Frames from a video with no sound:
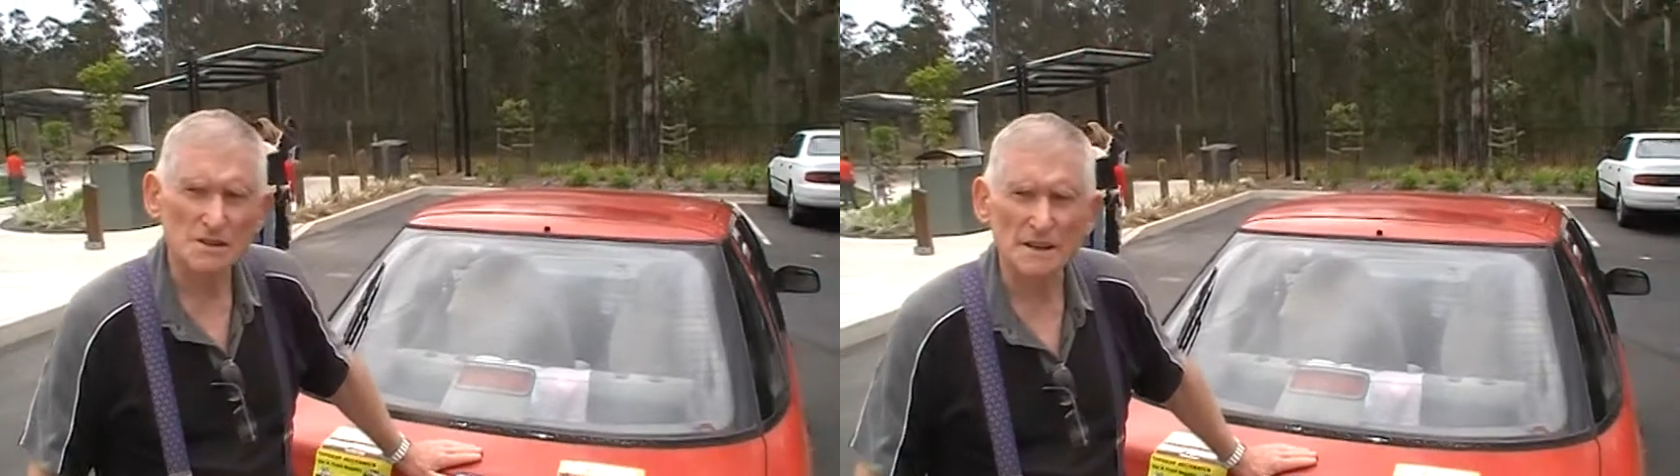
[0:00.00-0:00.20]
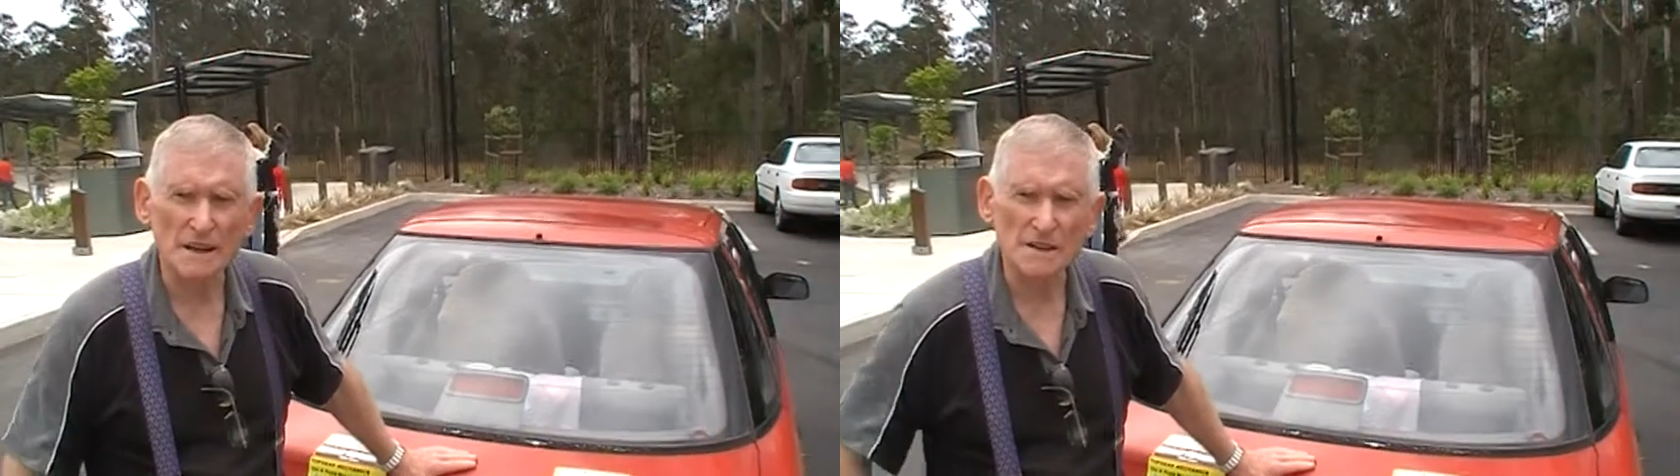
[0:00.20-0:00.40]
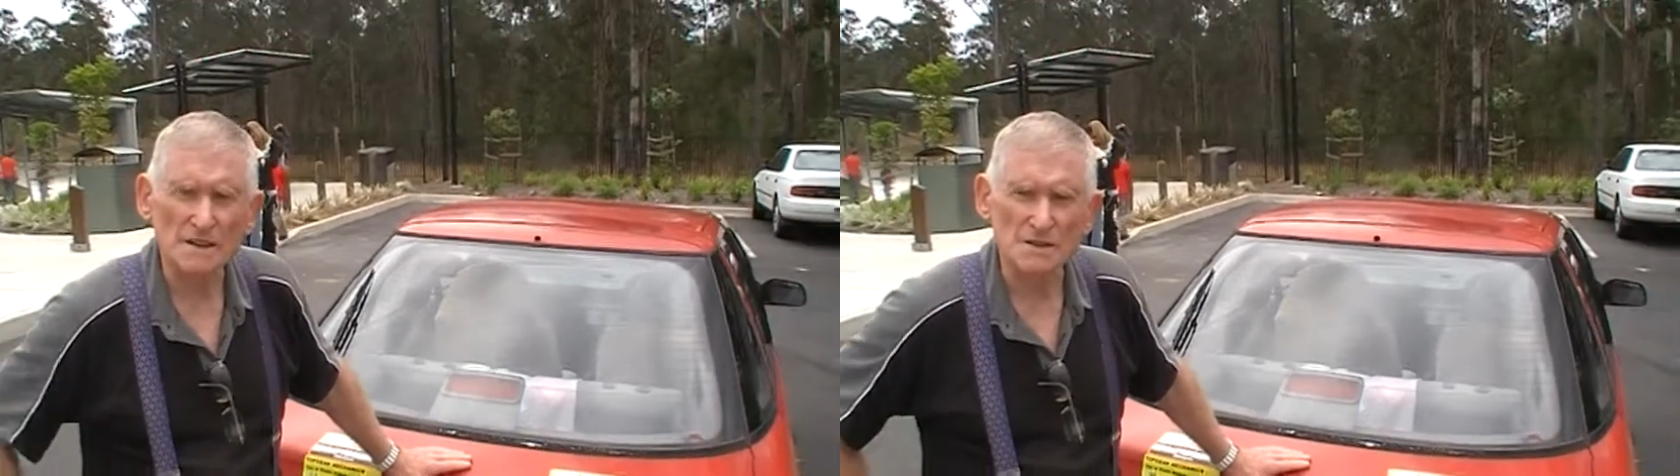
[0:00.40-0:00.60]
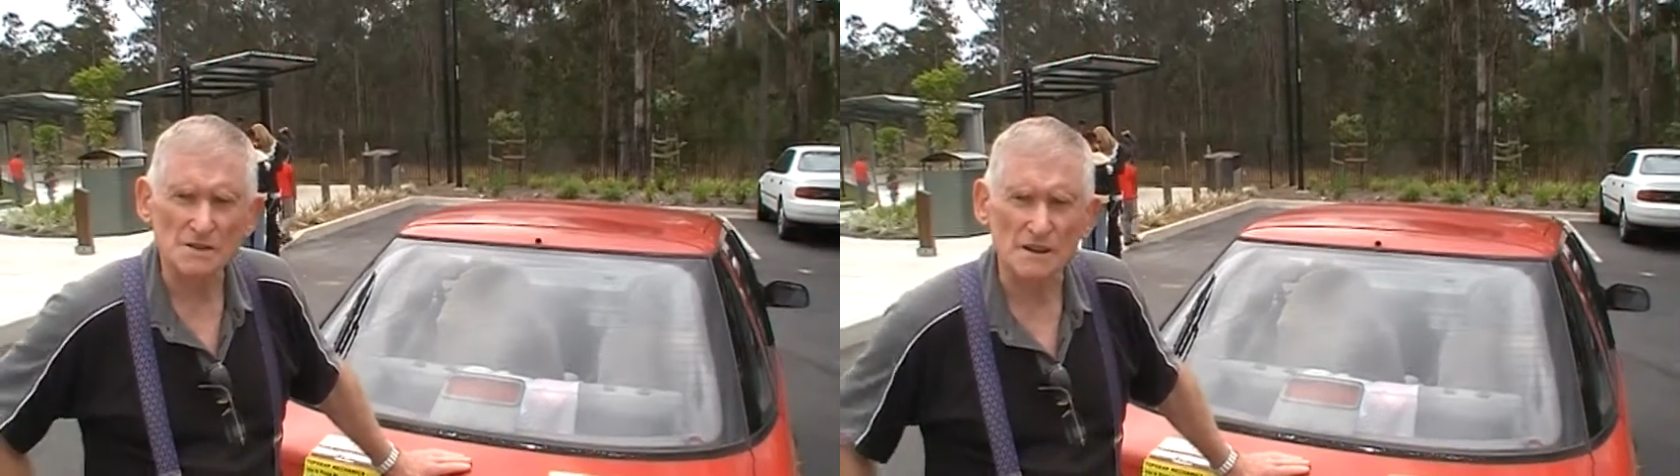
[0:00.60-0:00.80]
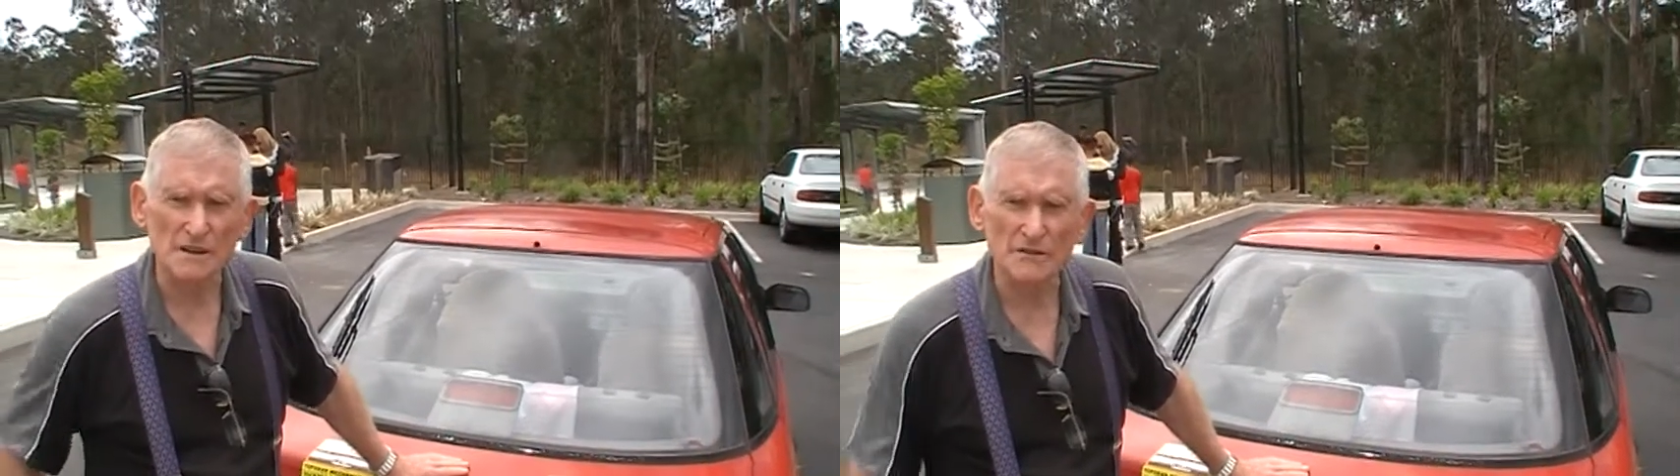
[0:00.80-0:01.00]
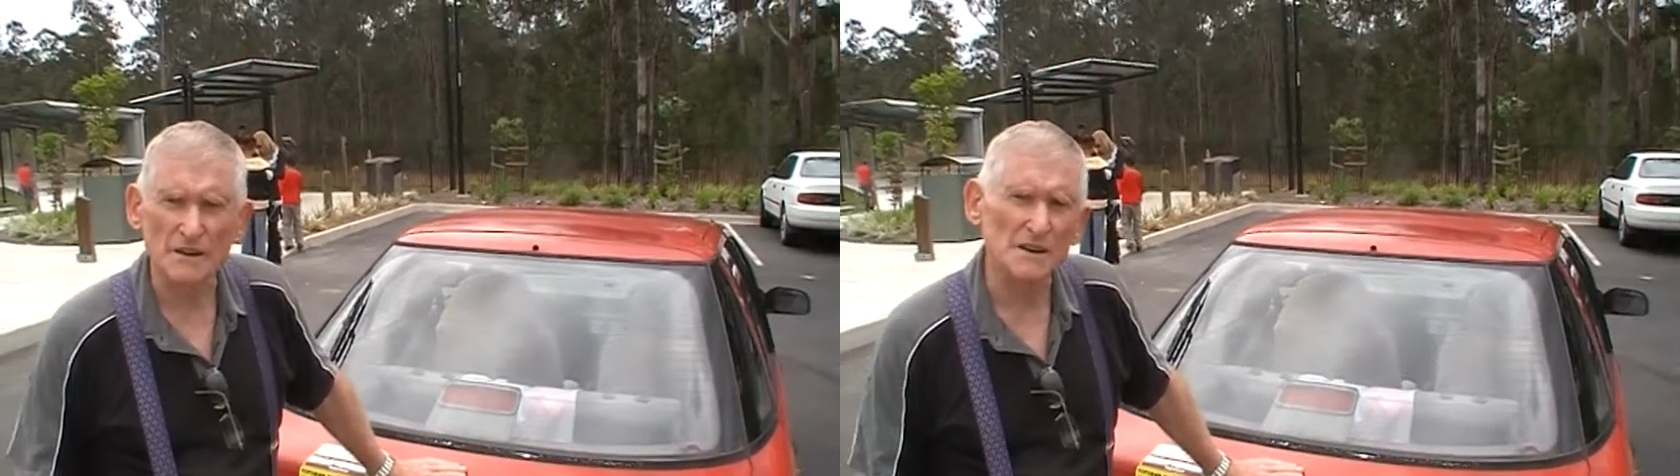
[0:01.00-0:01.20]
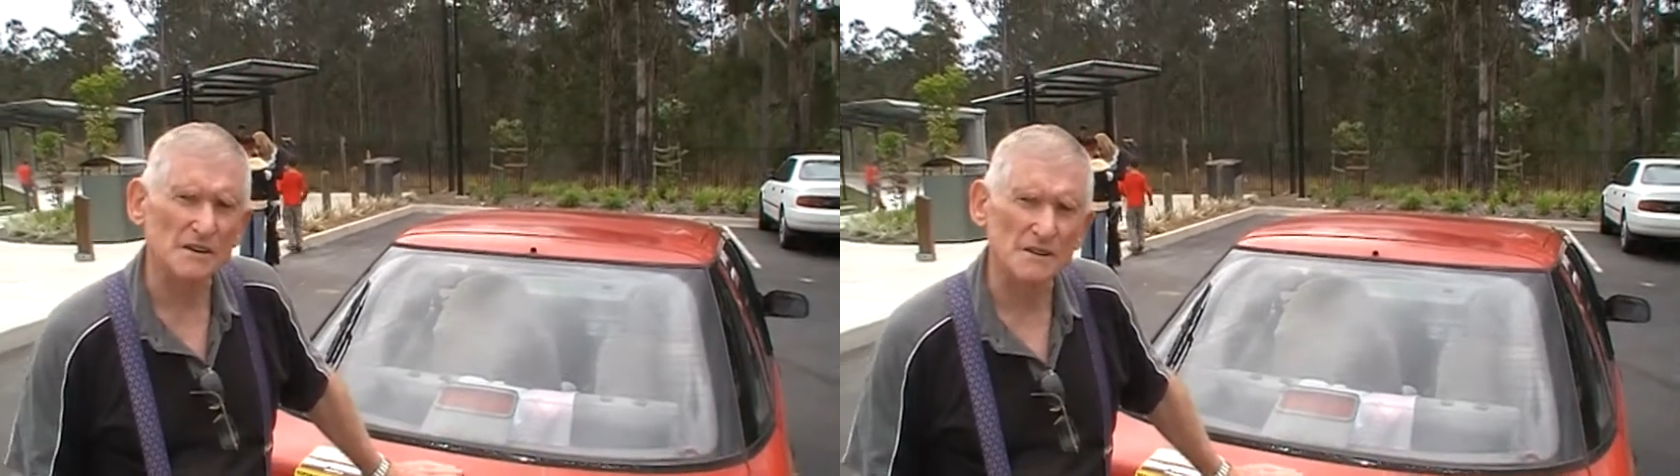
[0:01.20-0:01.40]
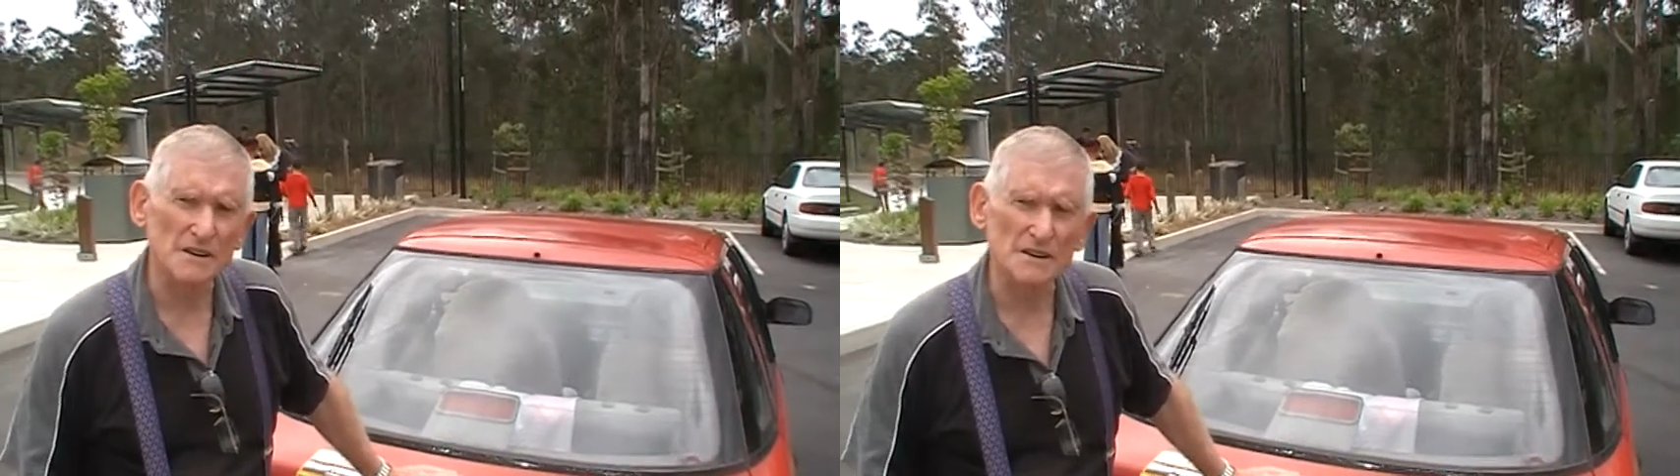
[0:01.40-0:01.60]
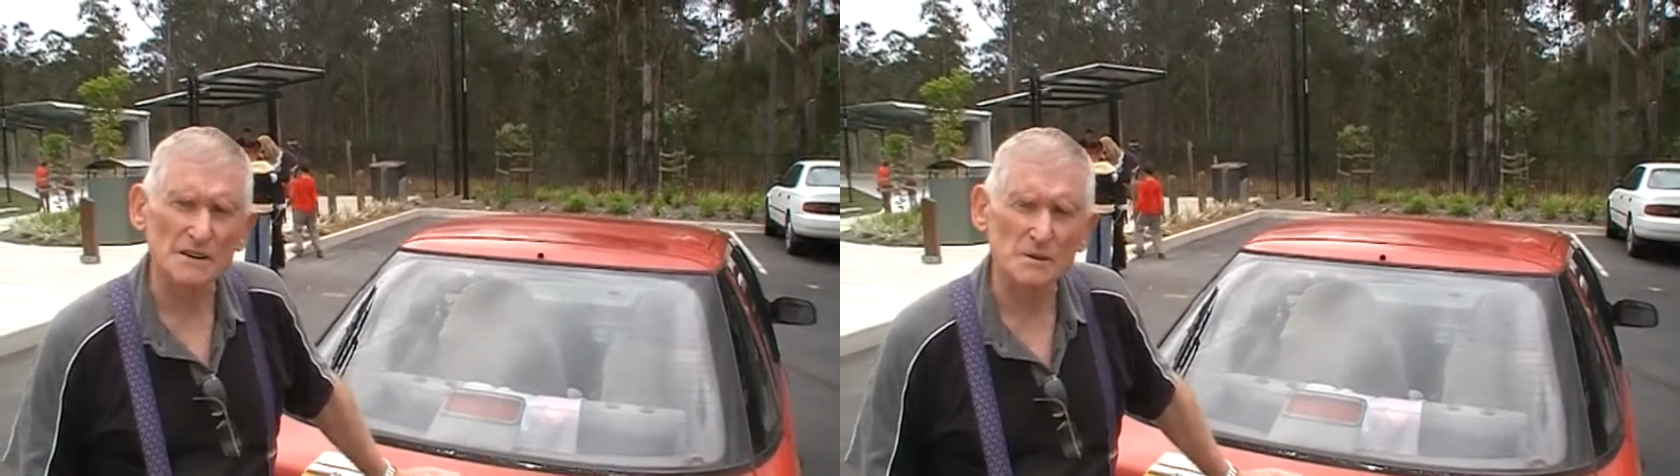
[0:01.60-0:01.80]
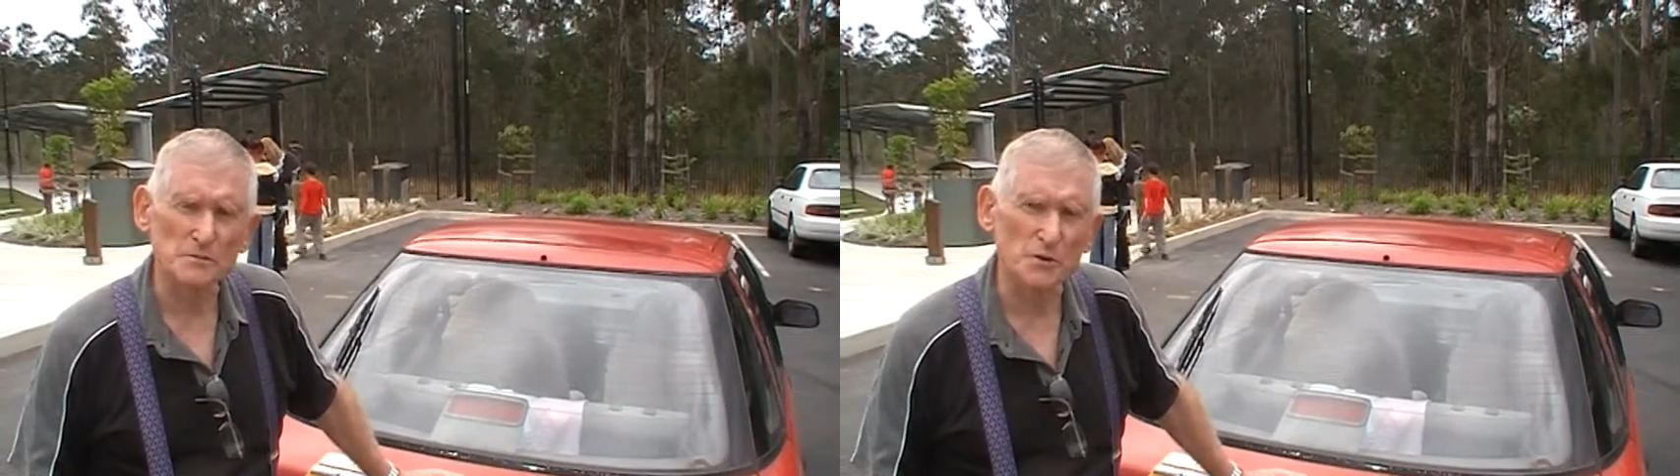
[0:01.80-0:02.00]
that is a very very
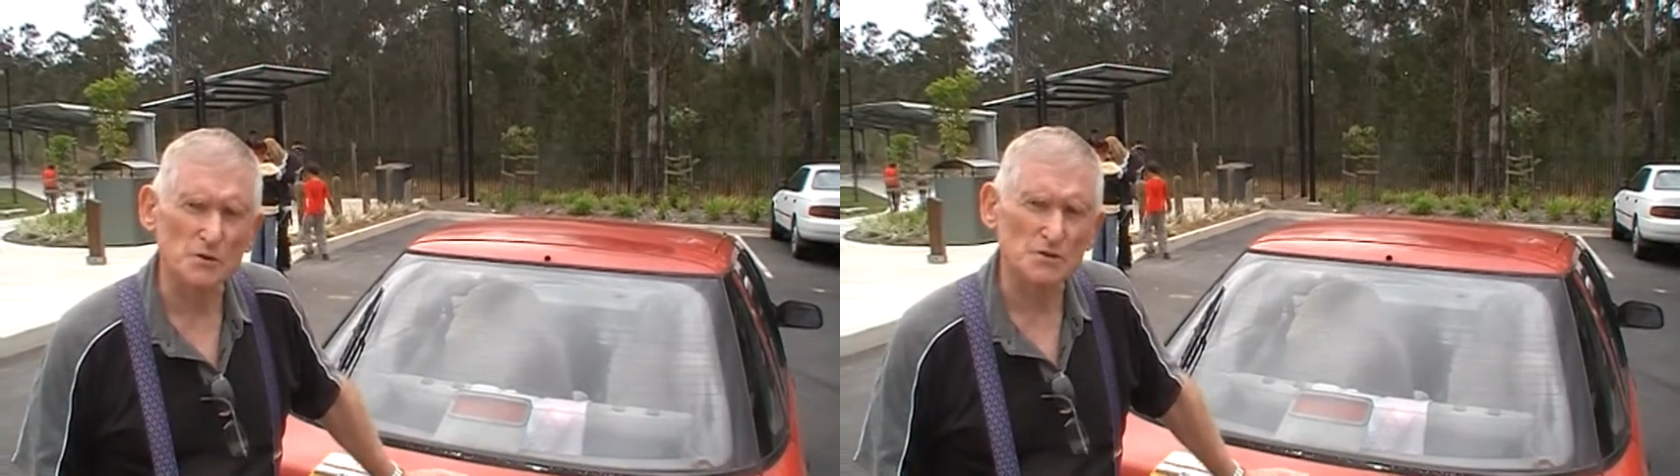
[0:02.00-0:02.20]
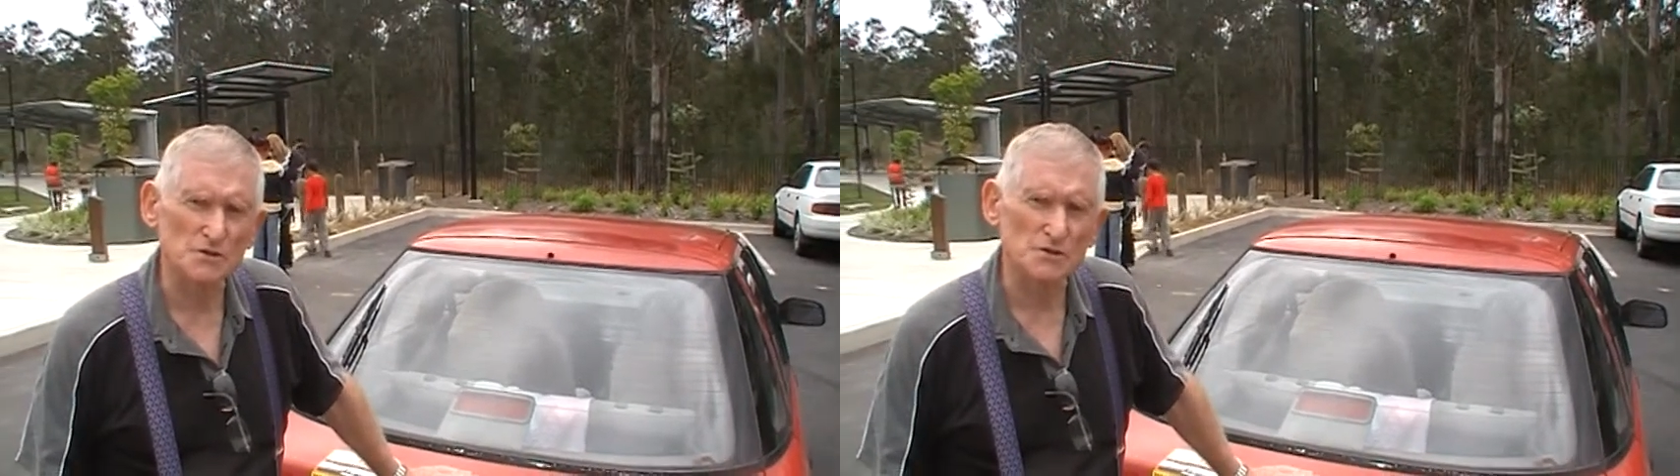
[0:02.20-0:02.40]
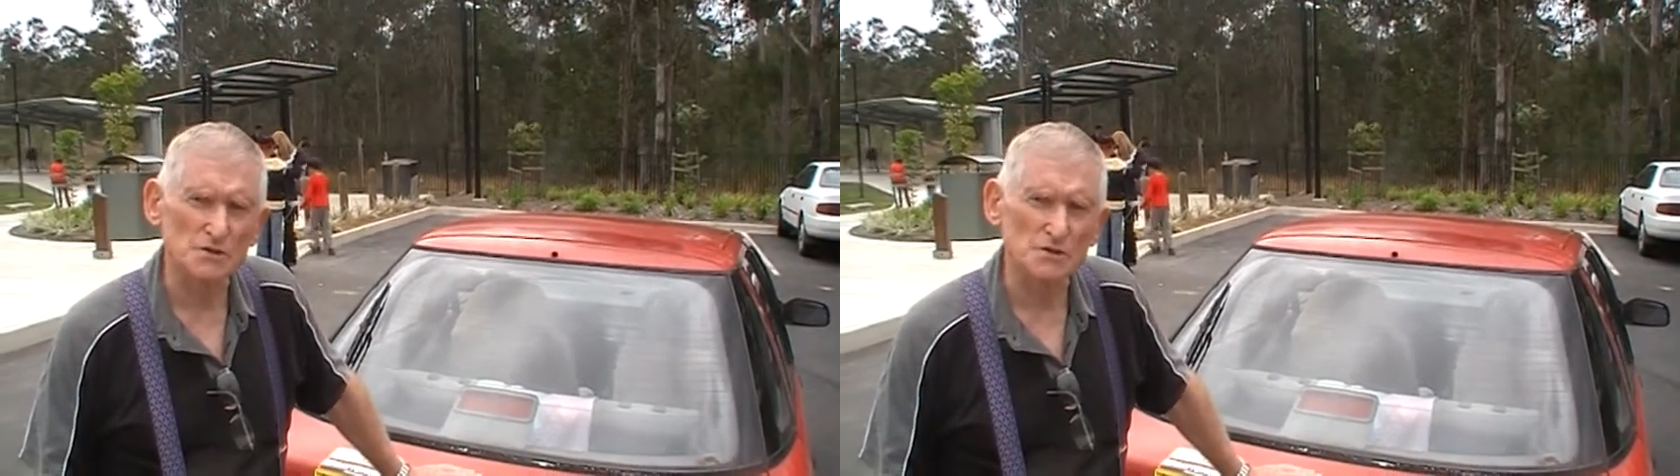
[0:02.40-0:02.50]
important